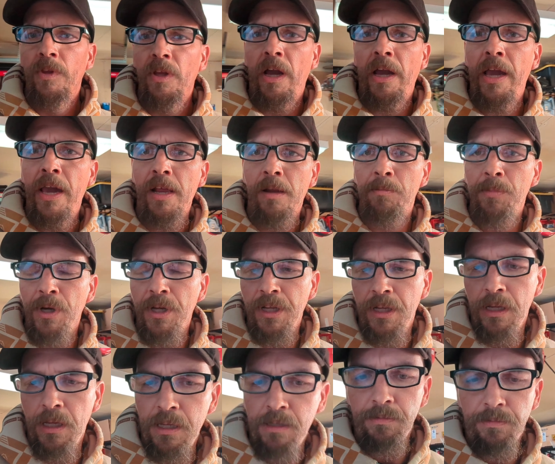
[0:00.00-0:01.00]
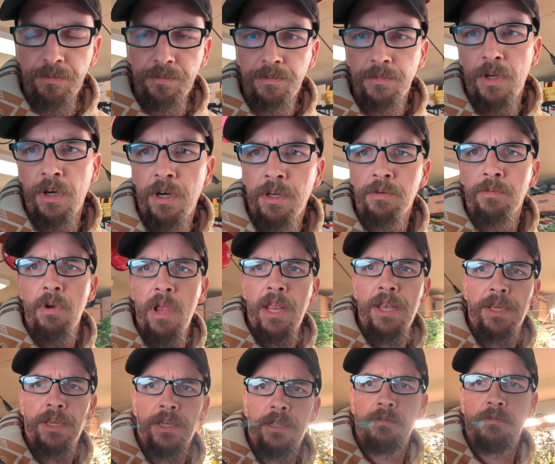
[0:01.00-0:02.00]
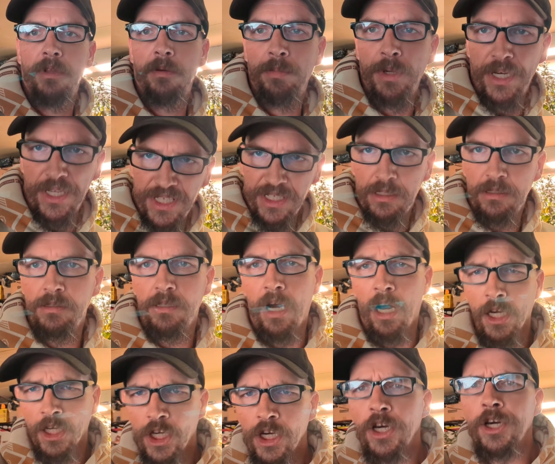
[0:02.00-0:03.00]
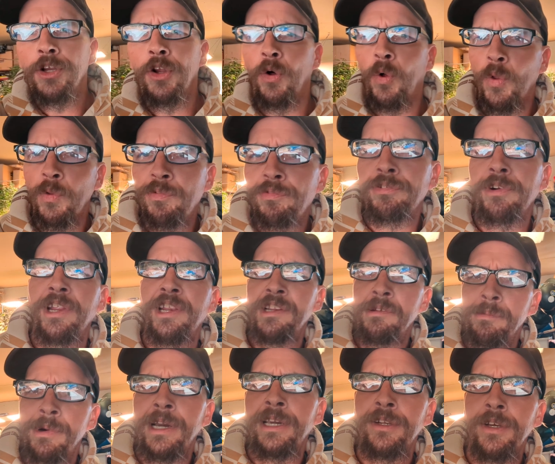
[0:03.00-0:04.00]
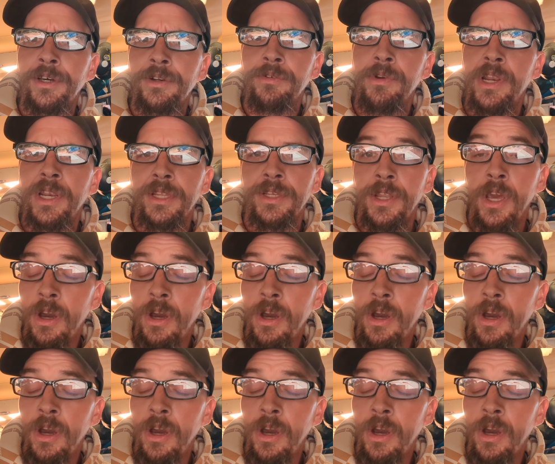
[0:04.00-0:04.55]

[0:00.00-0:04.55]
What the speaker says: I had a buddy on Reddit, a good old friend of mine on Reddit.